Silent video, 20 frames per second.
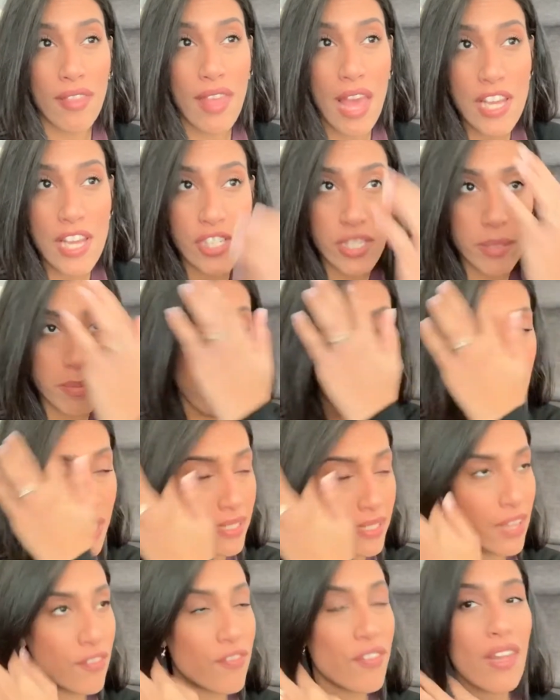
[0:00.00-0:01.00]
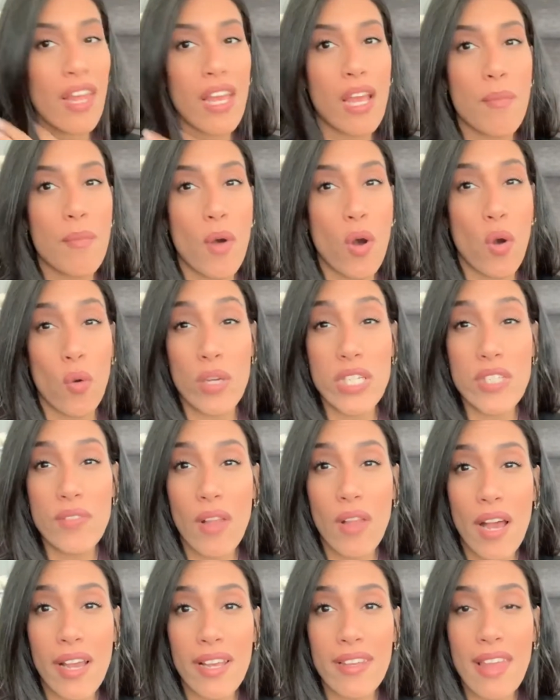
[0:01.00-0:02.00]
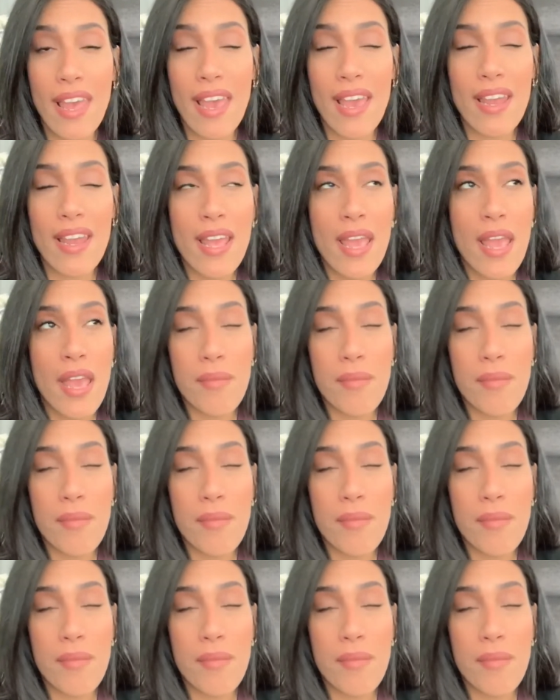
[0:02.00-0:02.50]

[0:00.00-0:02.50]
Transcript: that just because I feel like I'm always vlogging that.